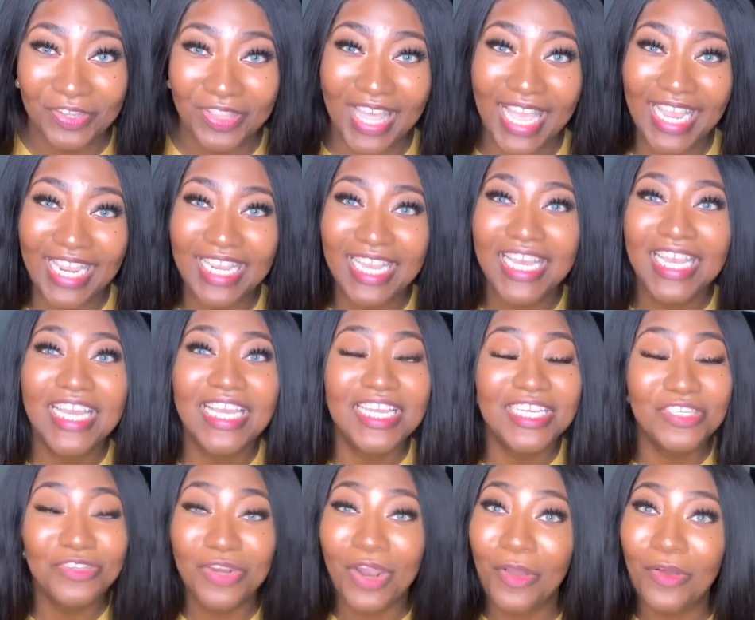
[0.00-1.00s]
Like,
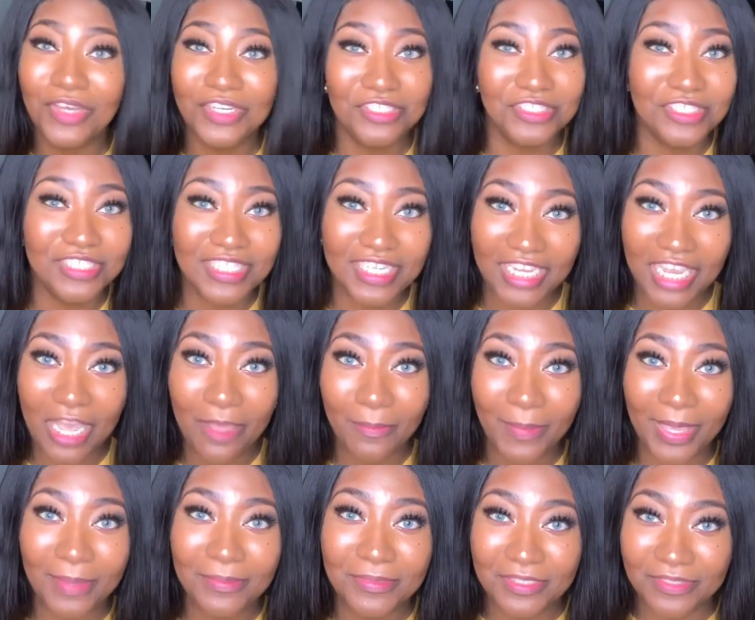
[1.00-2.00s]
you don't understand how
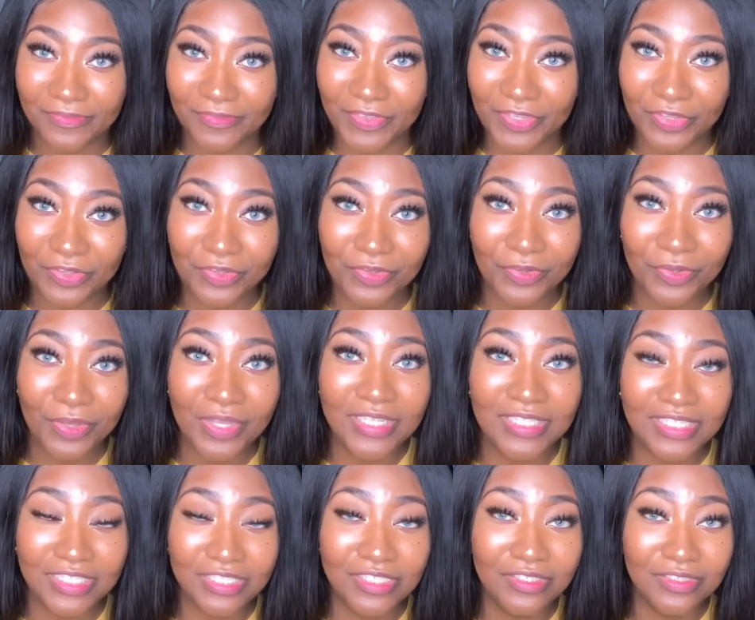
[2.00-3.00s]
babies feel
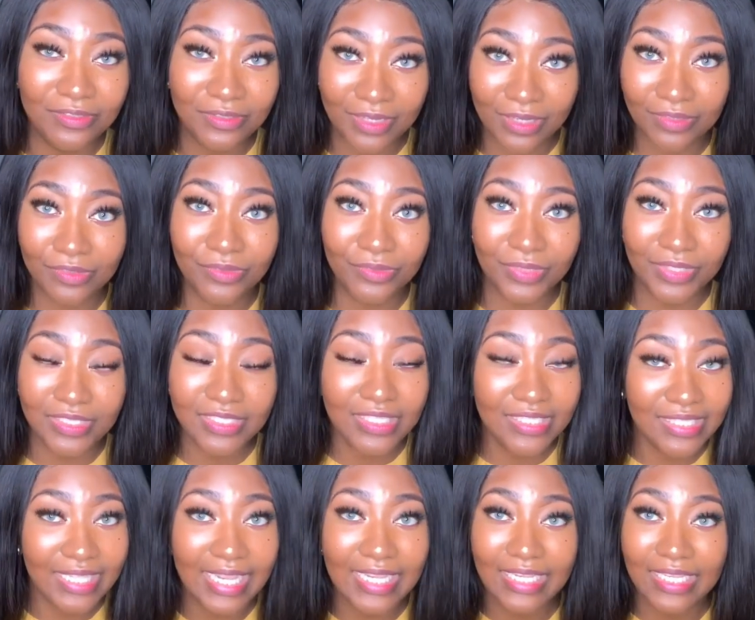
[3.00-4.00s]
until you go through this,
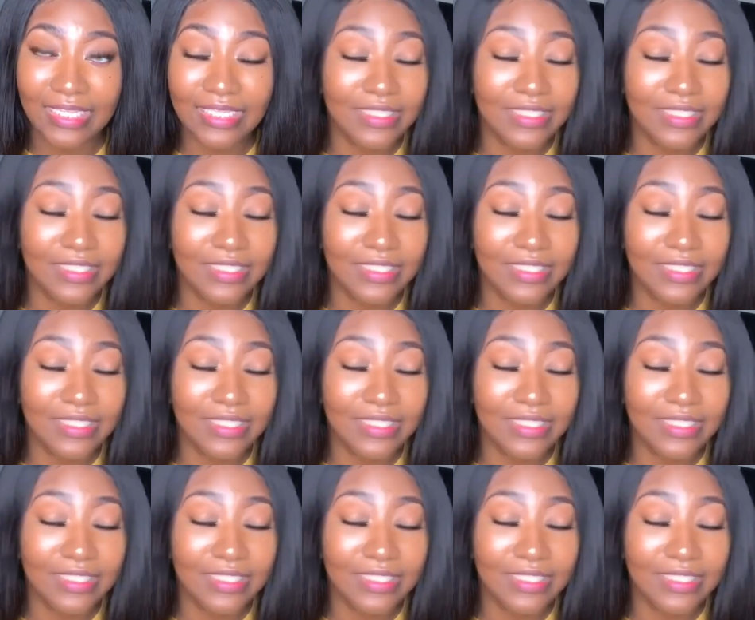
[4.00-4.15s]
because, like,